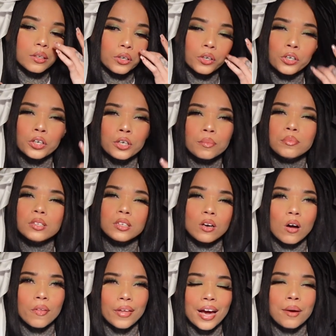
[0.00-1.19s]
herbs and
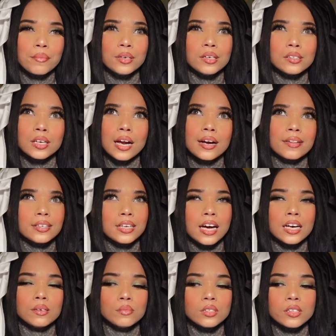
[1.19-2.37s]
all that, because a lot of the
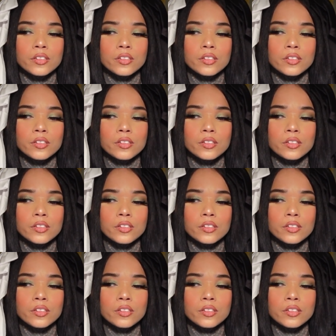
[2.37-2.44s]
times